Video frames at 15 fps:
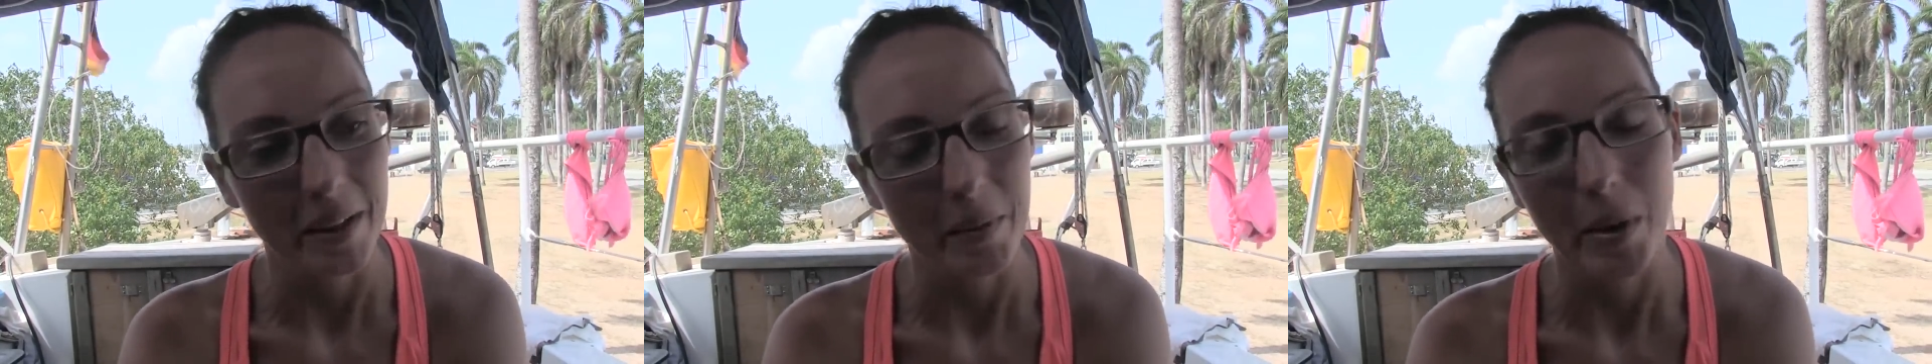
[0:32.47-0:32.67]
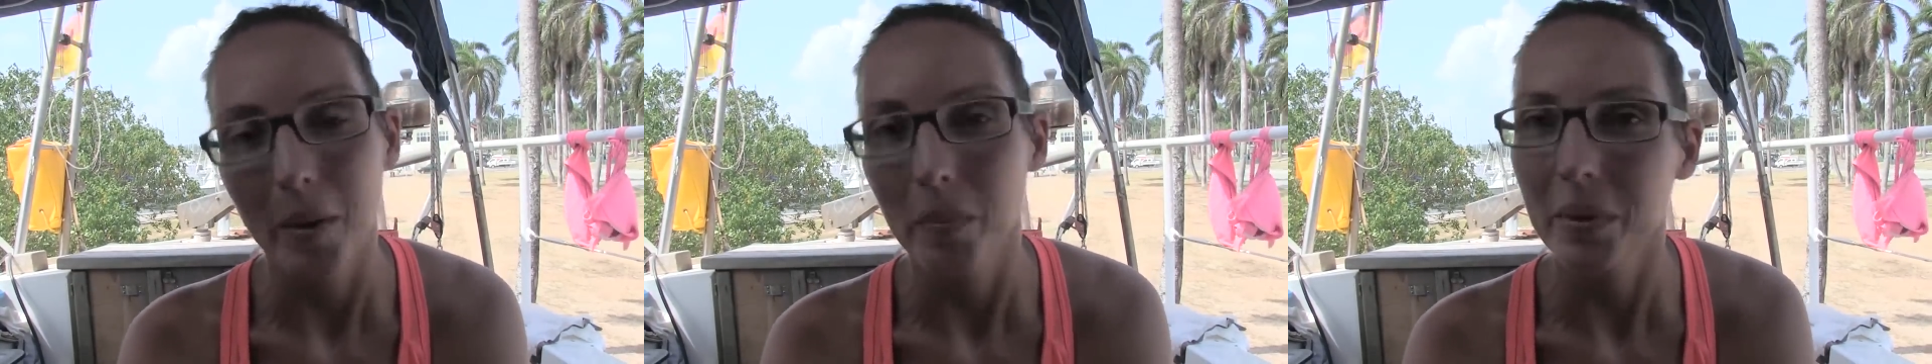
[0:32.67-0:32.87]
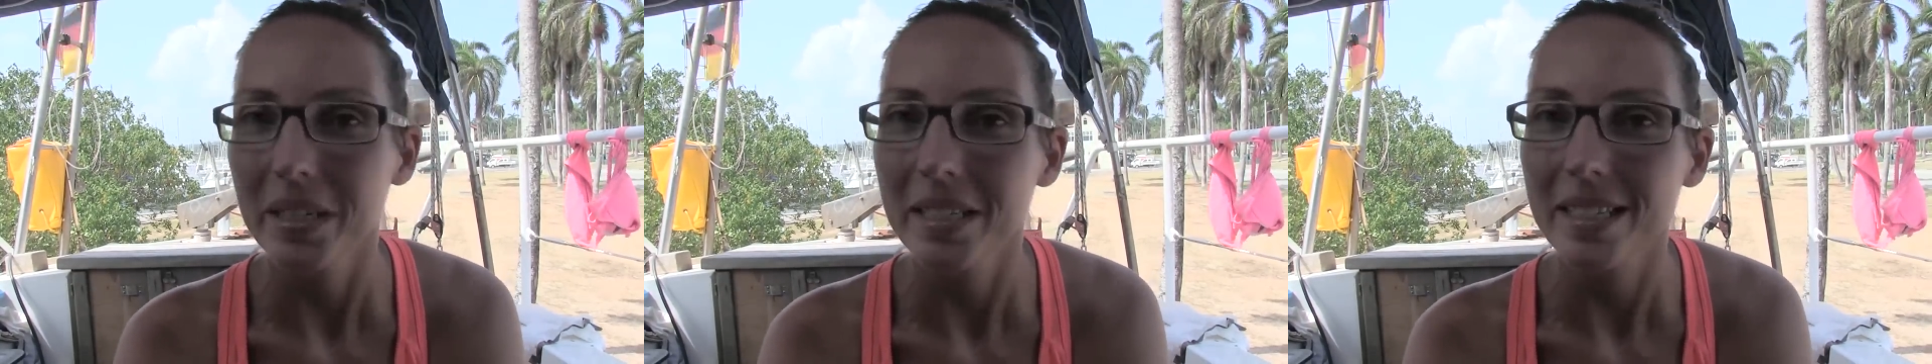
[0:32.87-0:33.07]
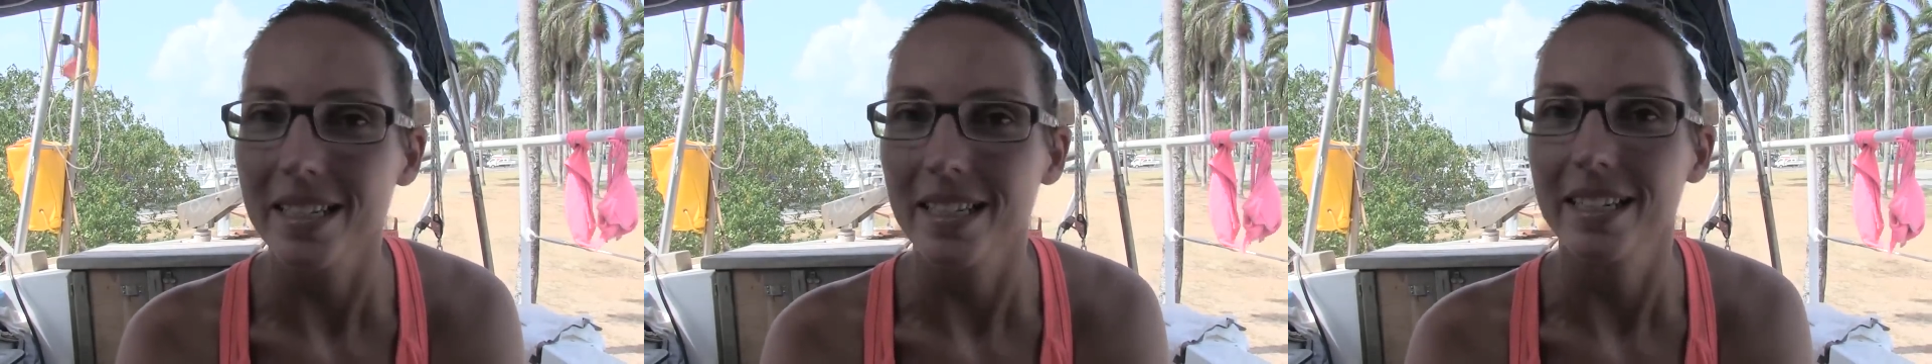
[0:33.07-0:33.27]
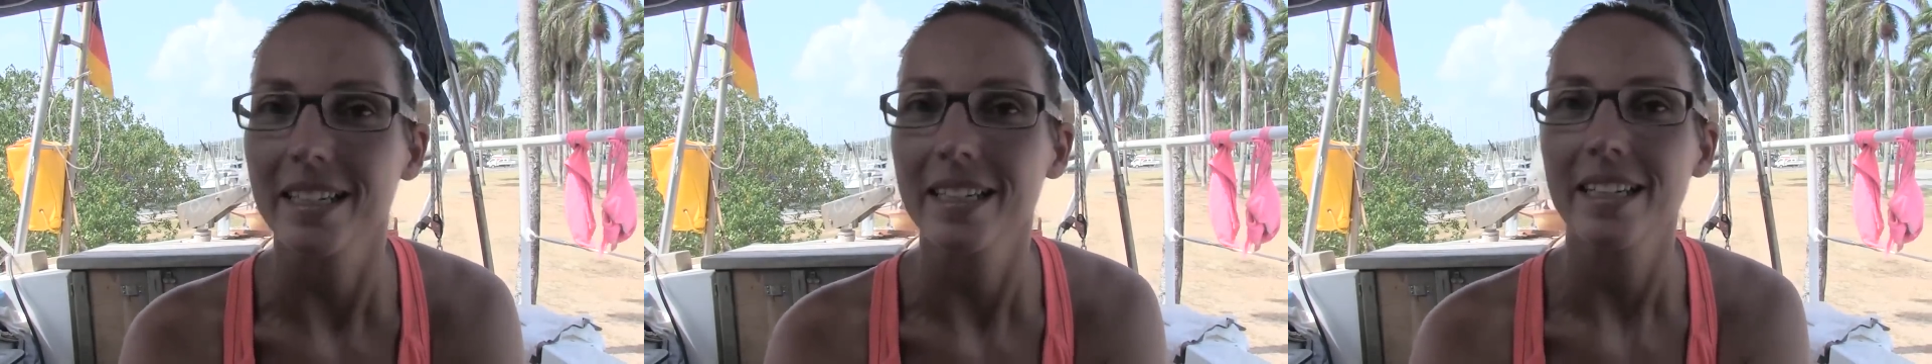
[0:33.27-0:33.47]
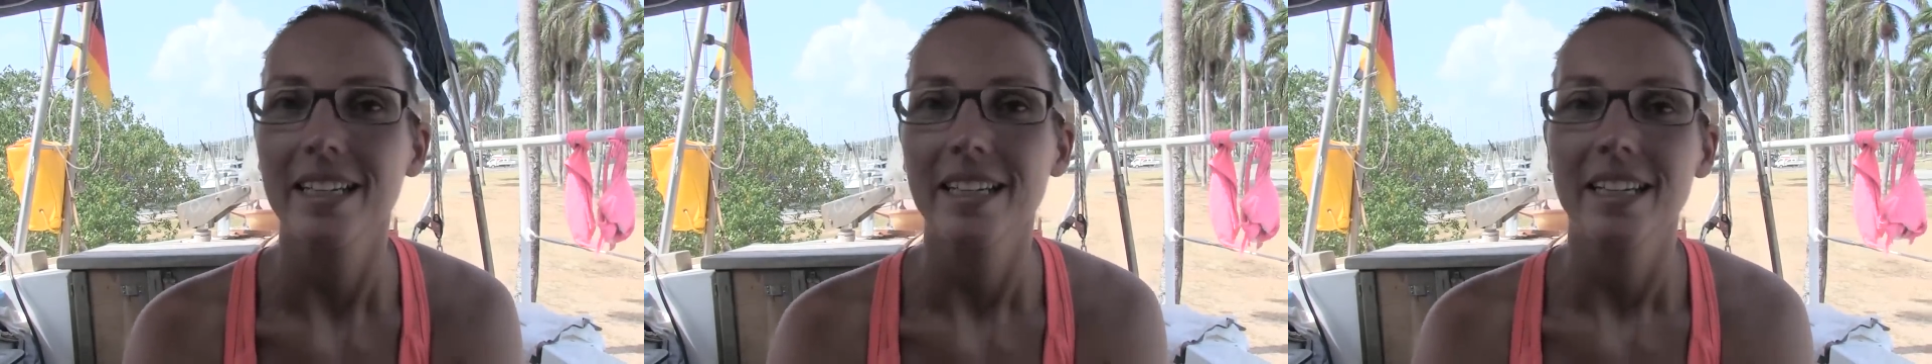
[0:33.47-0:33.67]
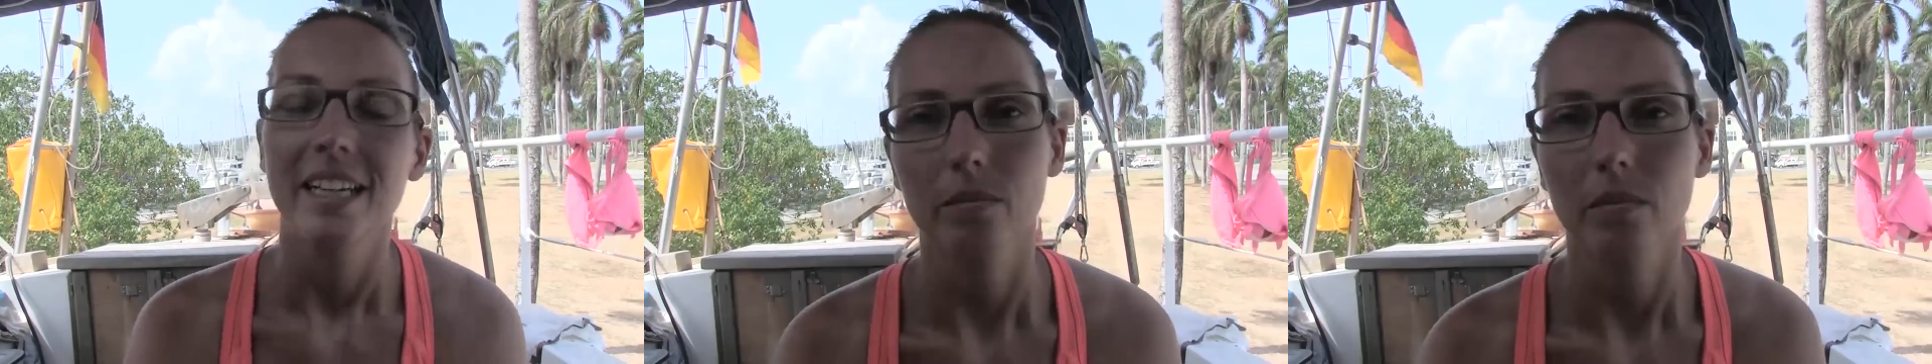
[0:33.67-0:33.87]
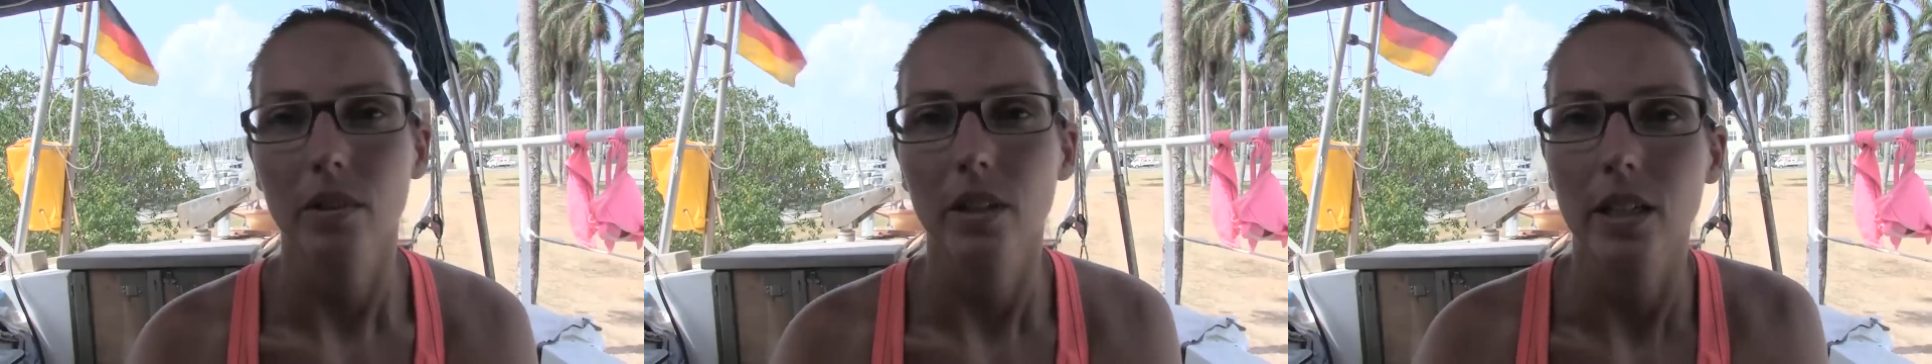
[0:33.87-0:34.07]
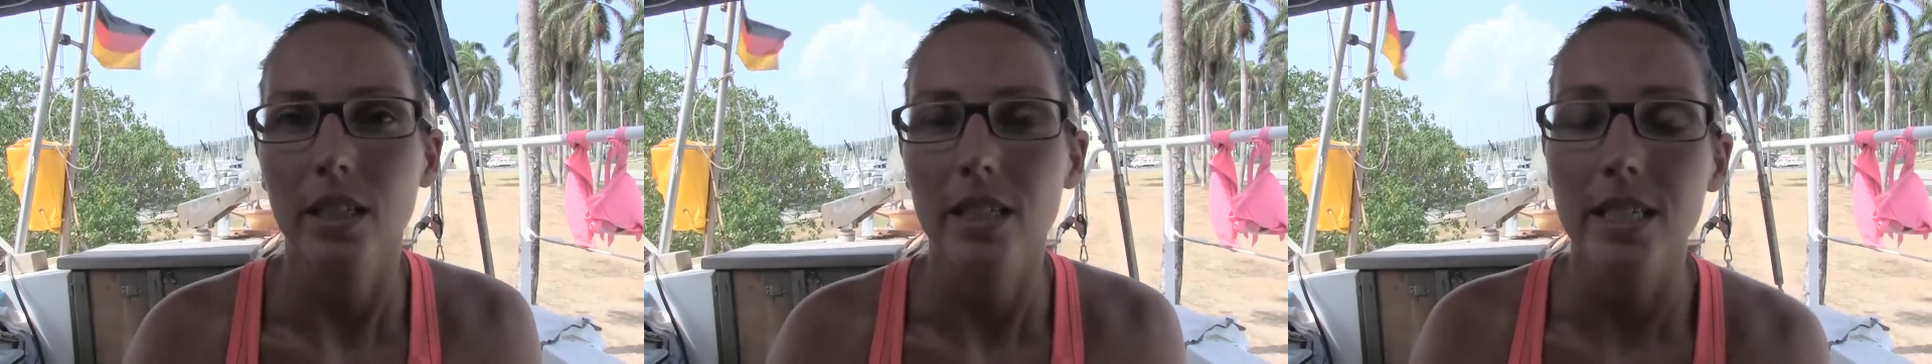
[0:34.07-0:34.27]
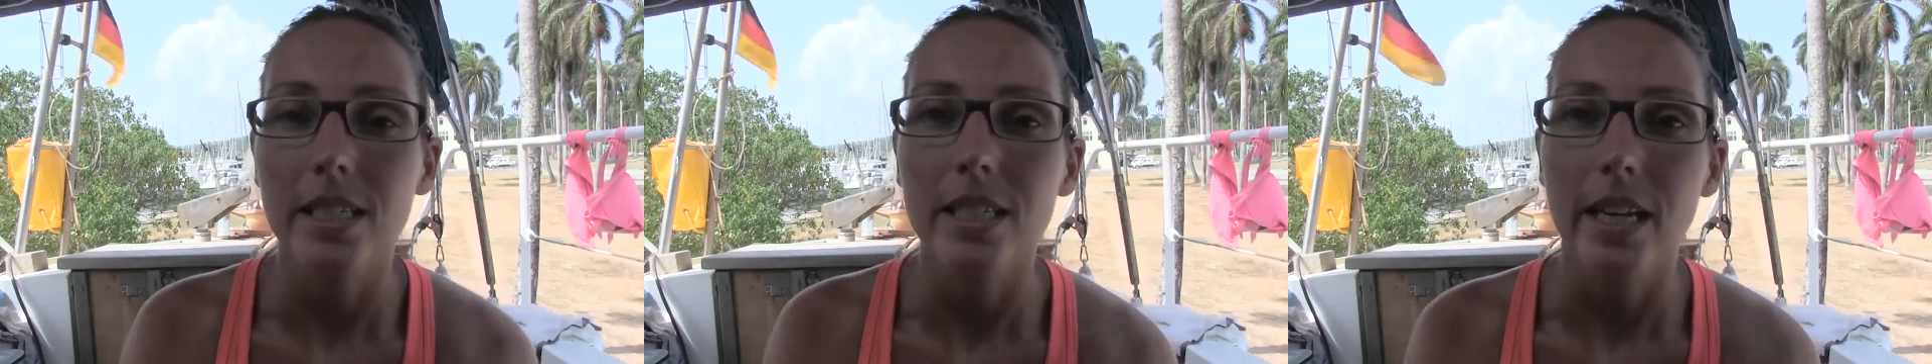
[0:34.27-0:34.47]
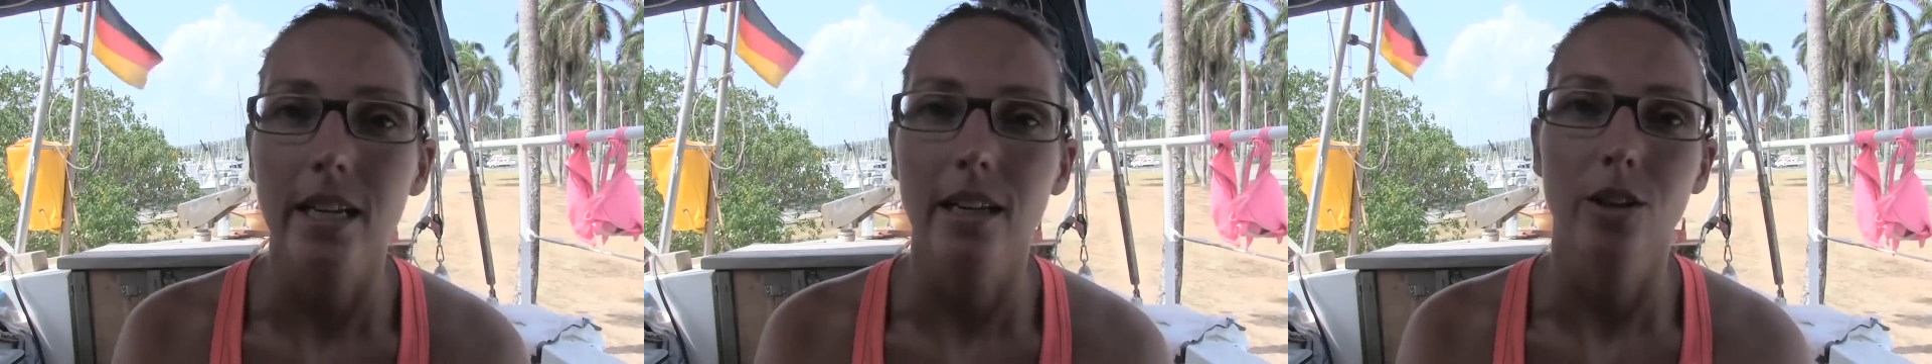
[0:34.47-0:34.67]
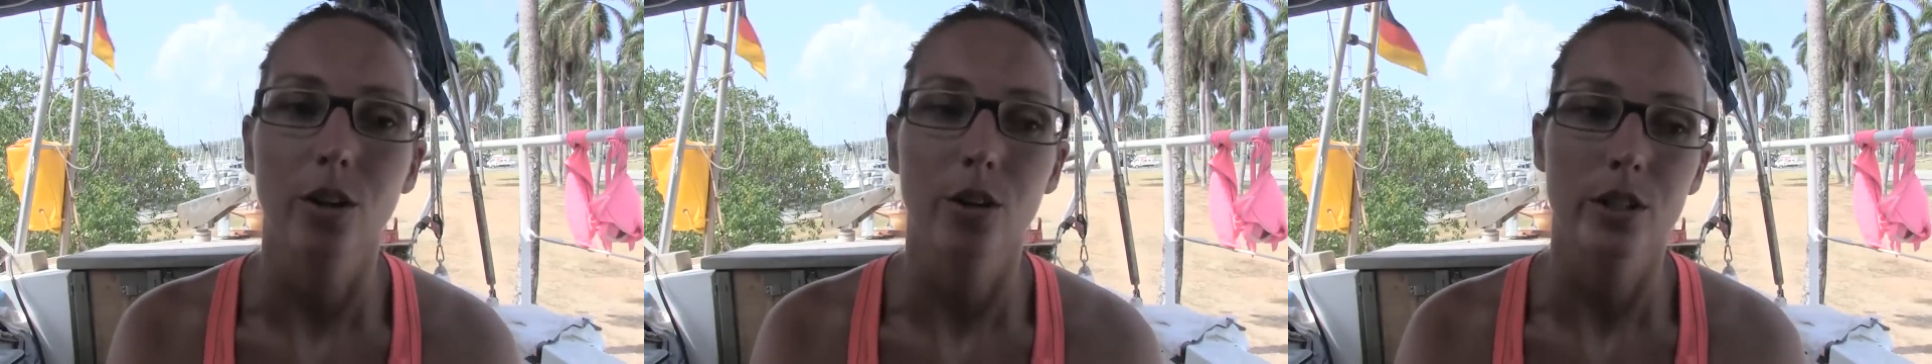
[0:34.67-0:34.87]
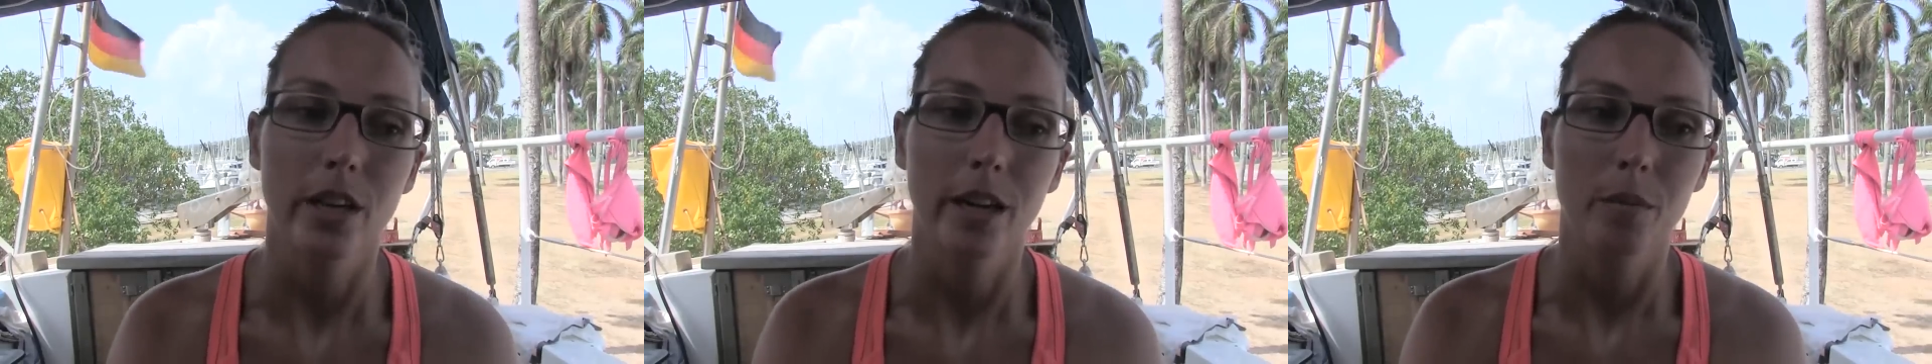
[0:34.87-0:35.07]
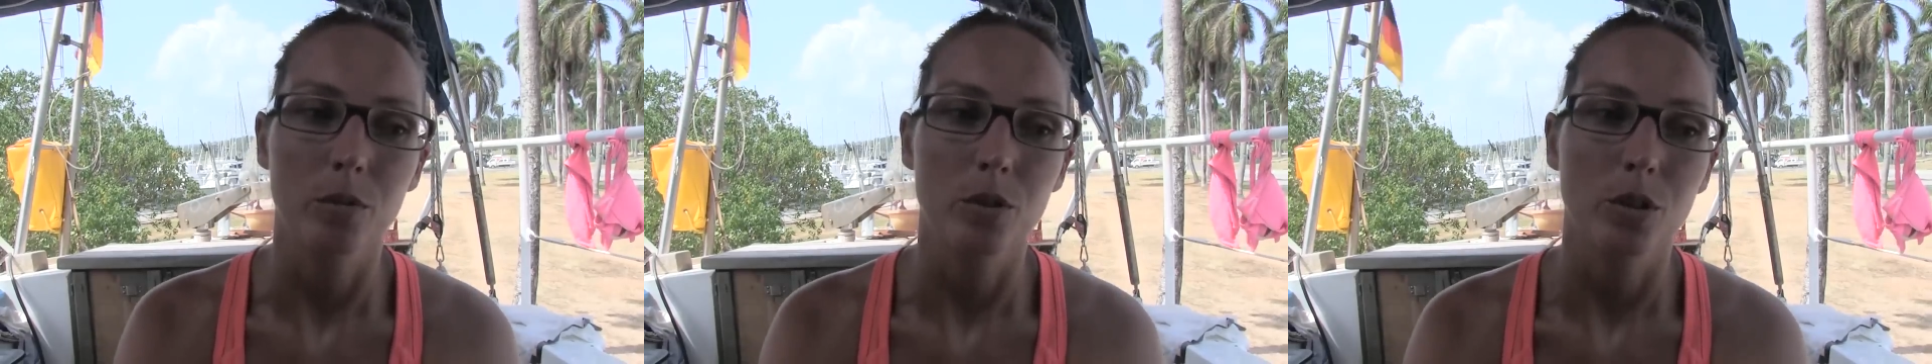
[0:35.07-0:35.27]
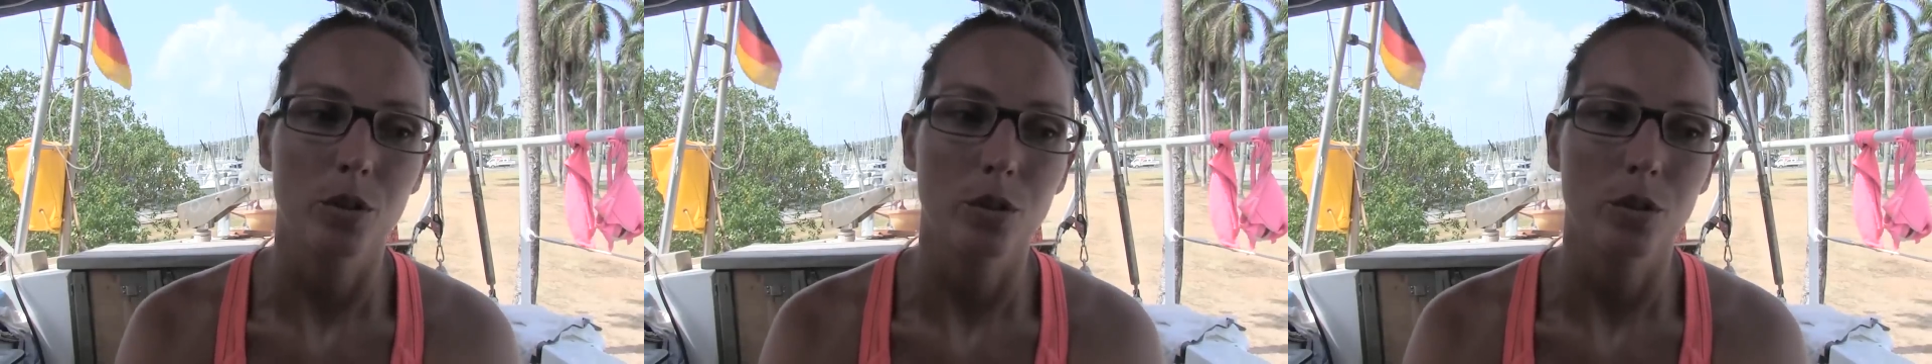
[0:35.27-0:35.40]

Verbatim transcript: I'm happy it's done. It did take a long time